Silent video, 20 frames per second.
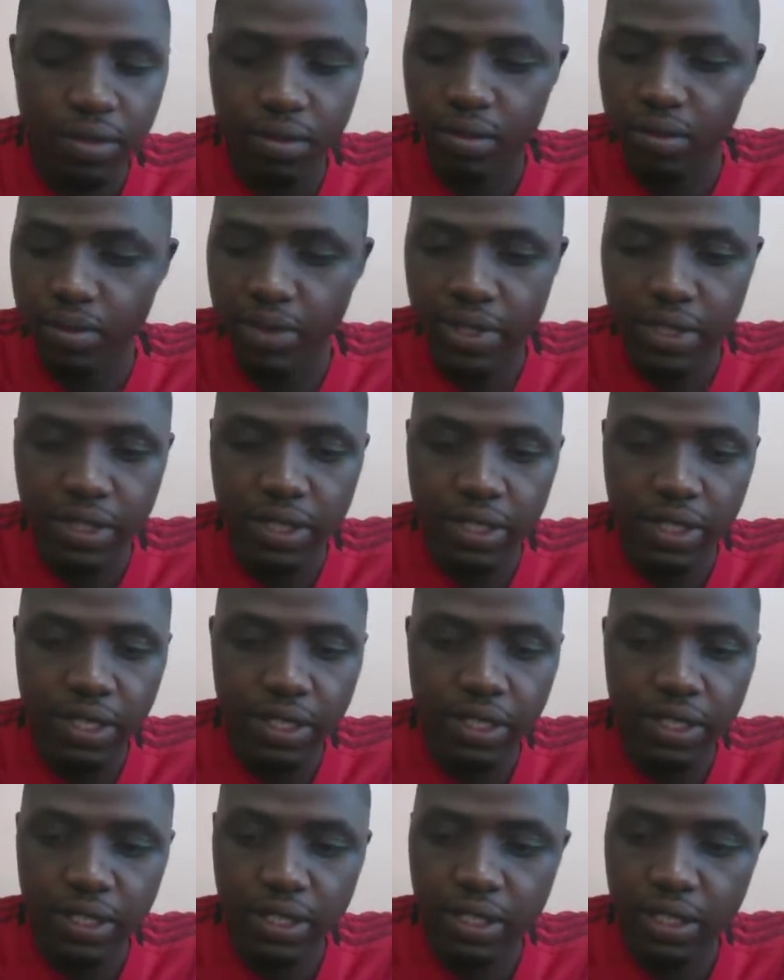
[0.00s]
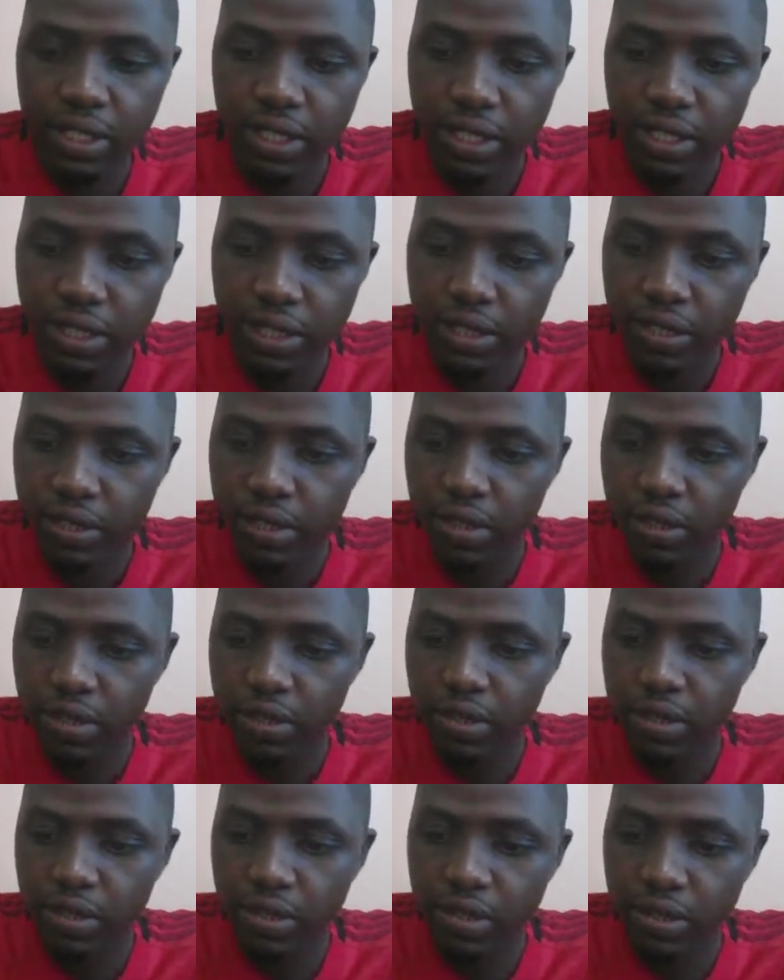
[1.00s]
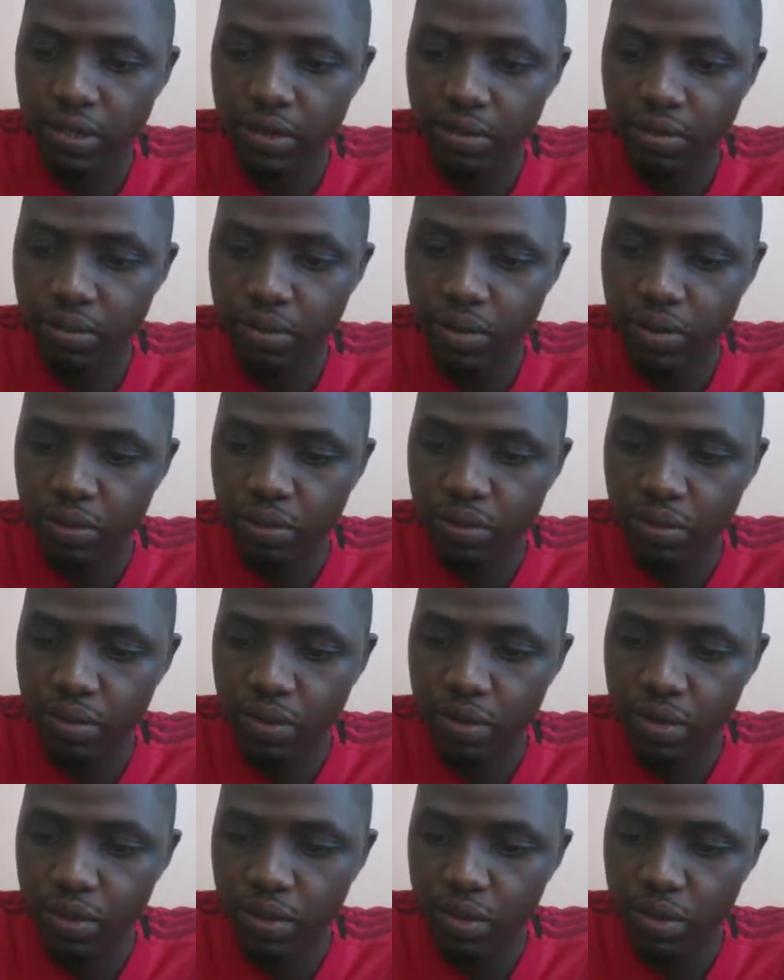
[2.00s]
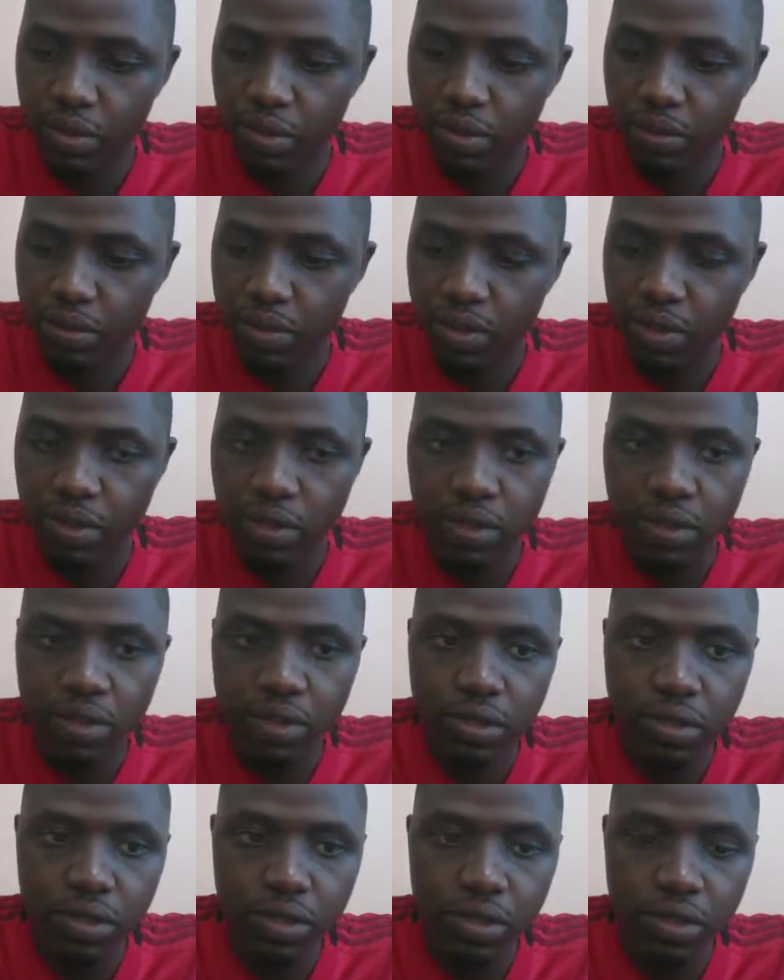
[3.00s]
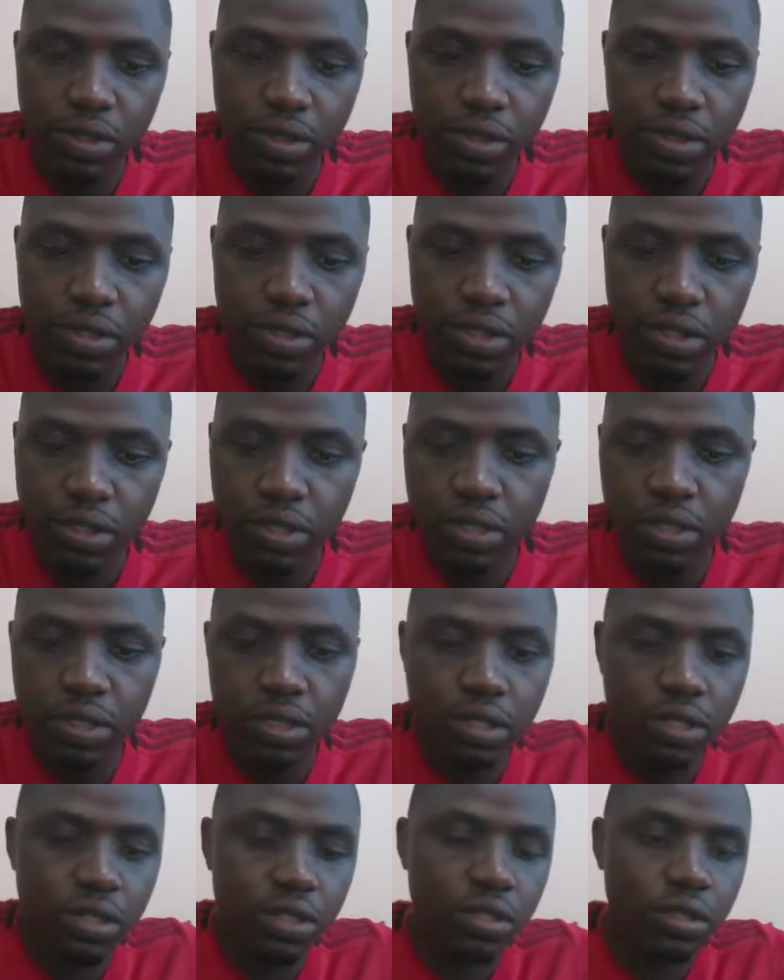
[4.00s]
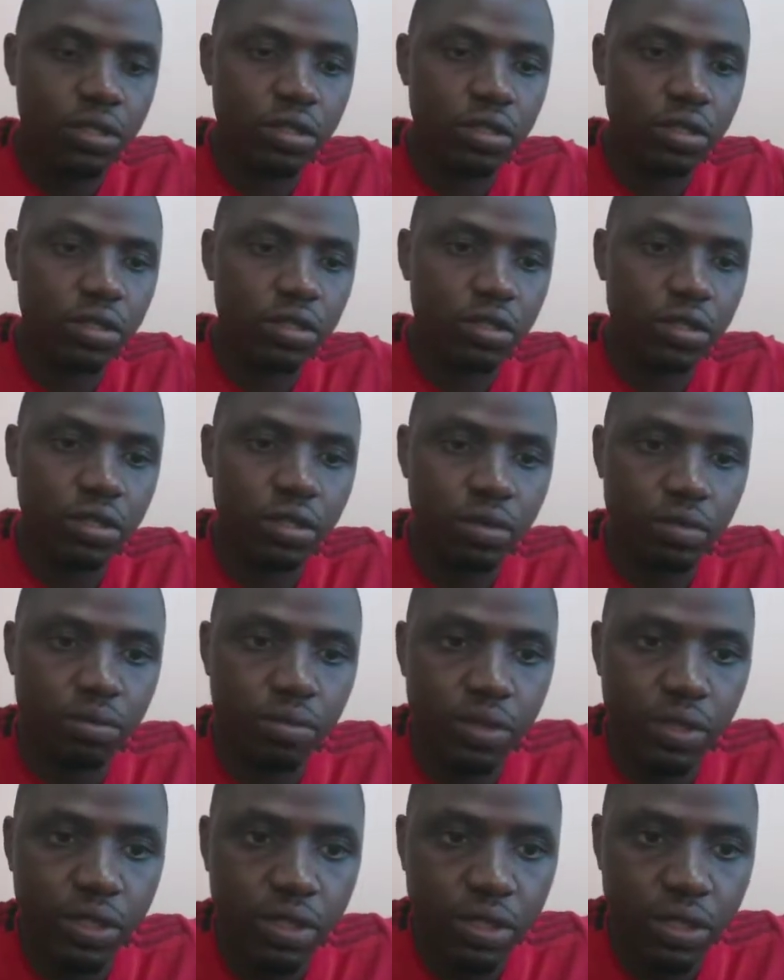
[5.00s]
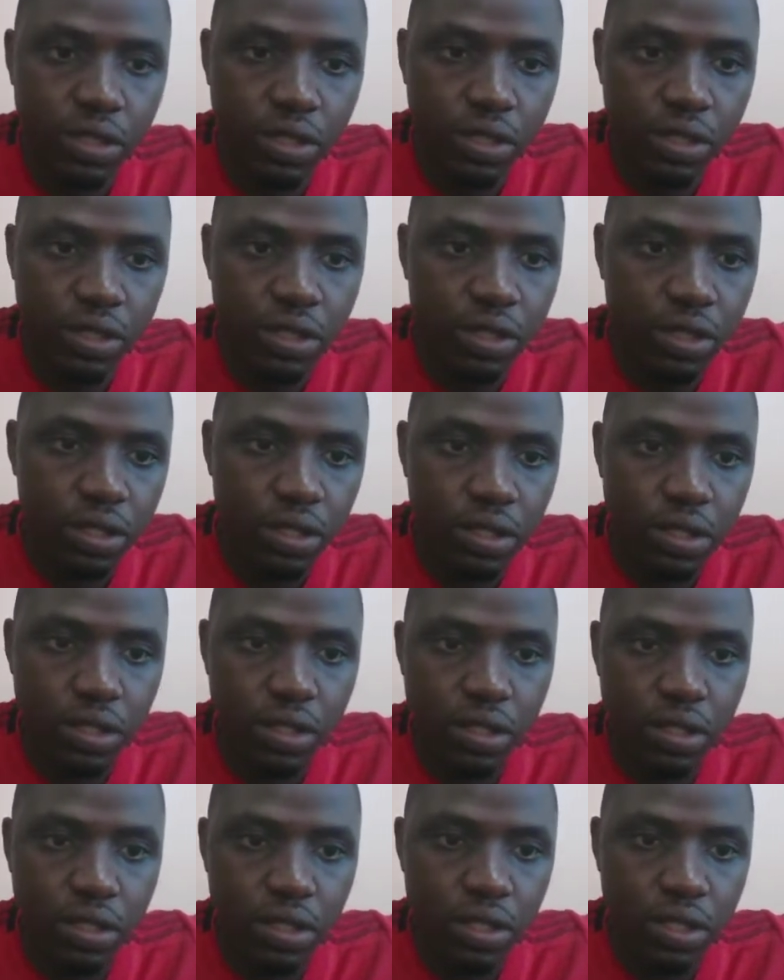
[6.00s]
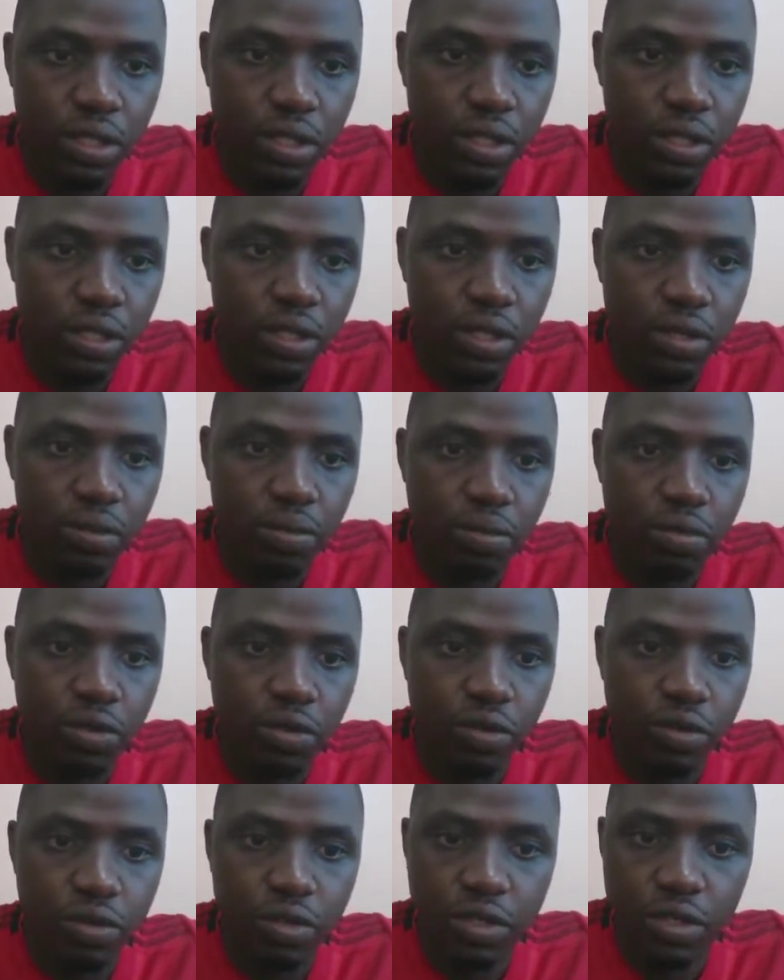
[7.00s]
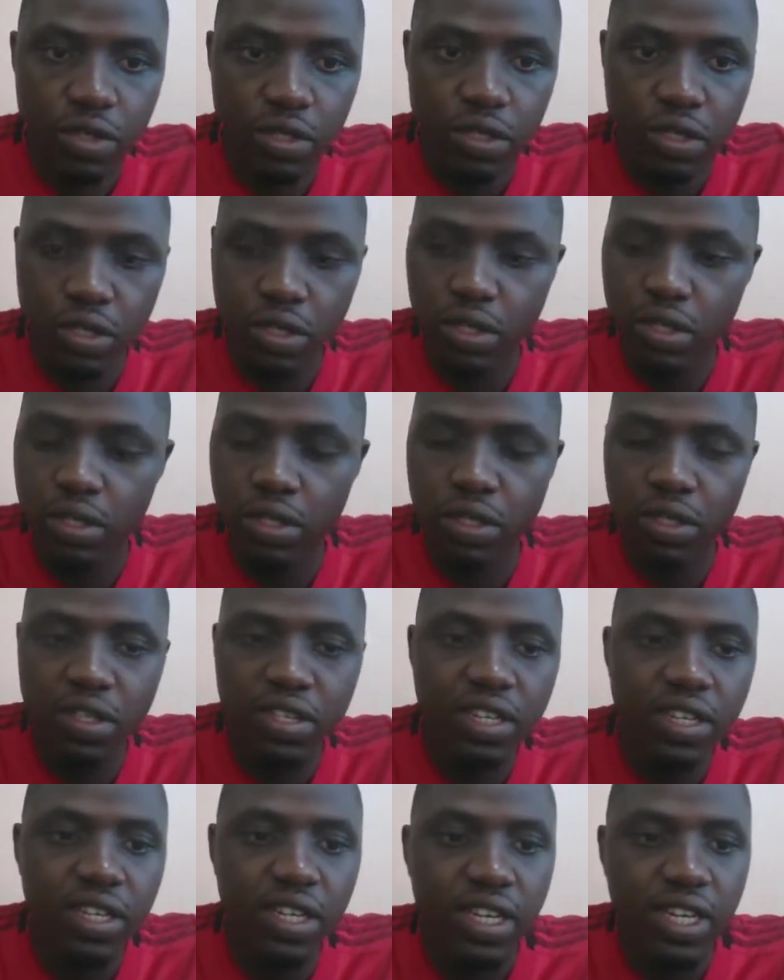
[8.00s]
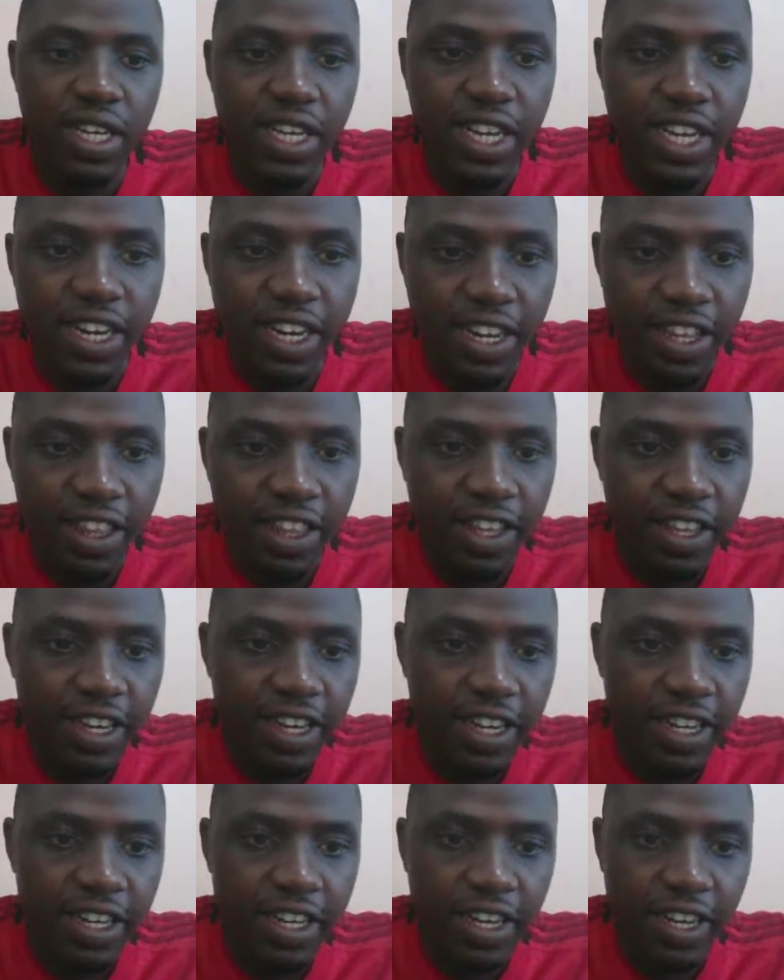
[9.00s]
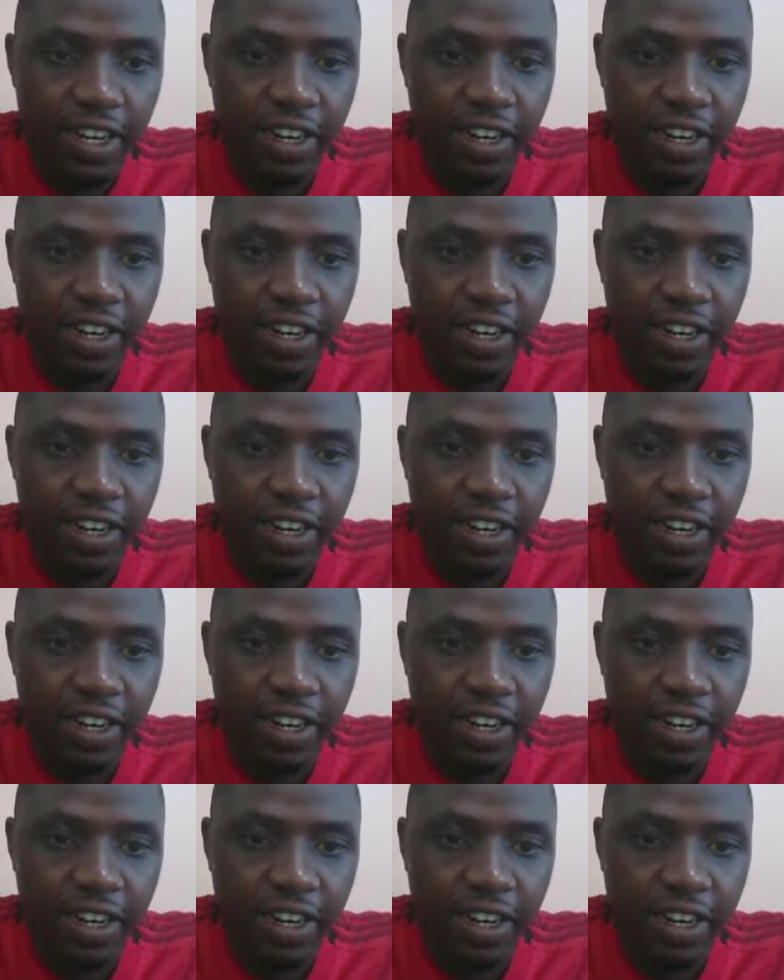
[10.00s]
we might add here HTTP post. We might call HTTP post, and then.